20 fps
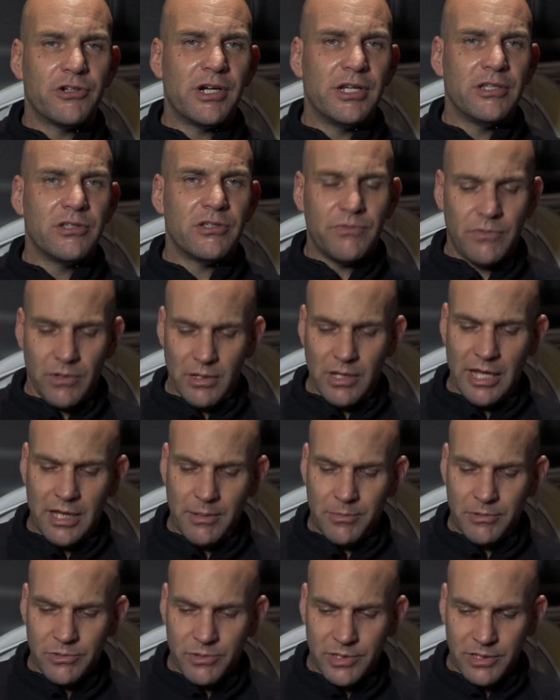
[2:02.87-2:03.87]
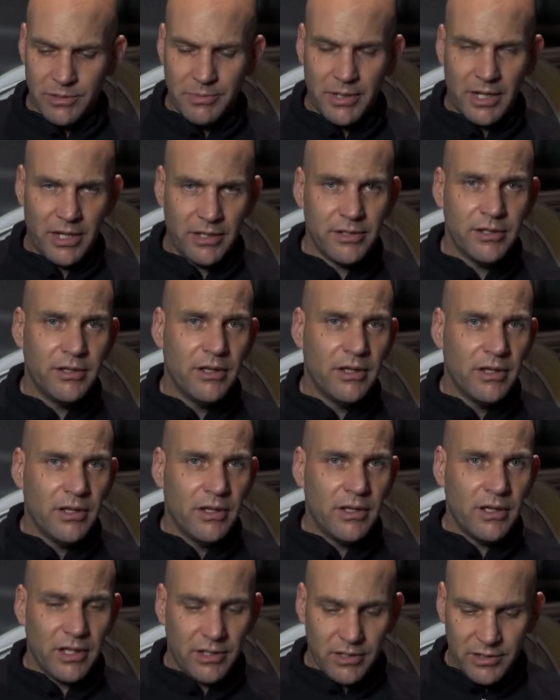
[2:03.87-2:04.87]
a transfer layer between the pad
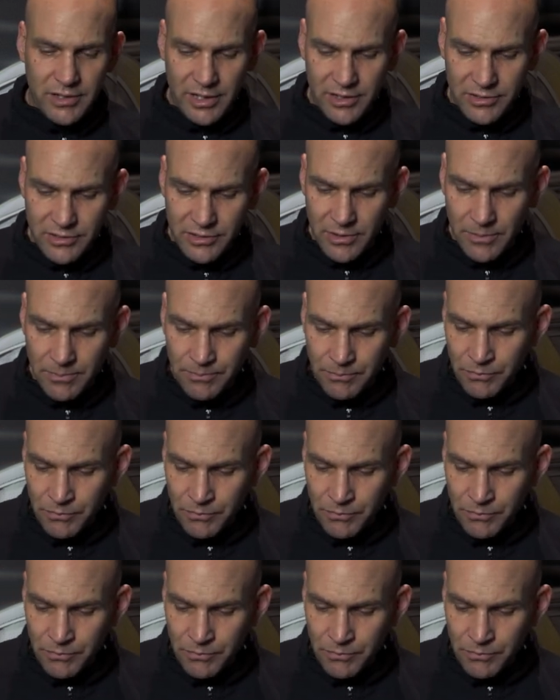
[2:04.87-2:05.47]
and the disc.